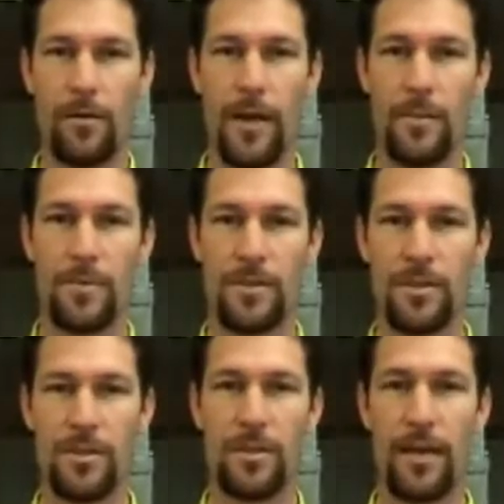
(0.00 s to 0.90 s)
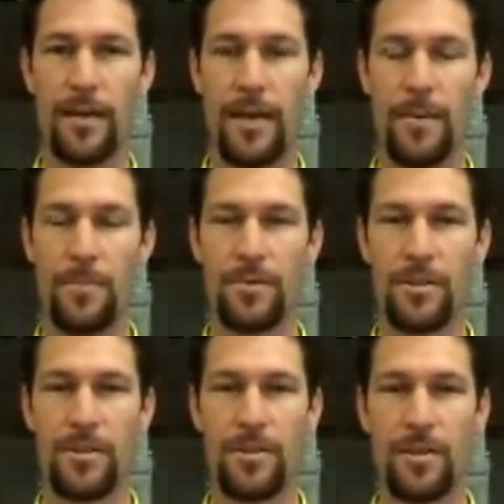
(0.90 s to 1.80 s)
Crank position and cam
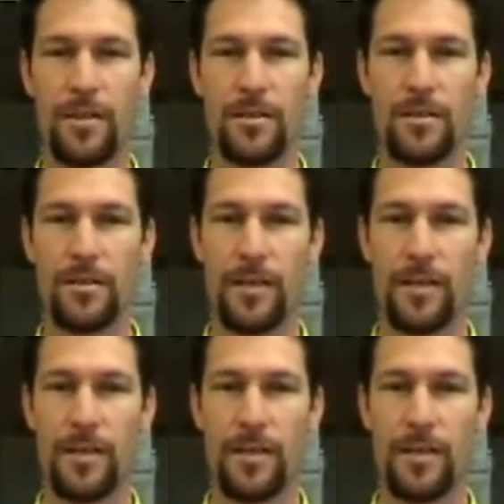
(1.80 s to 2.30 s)
position sensors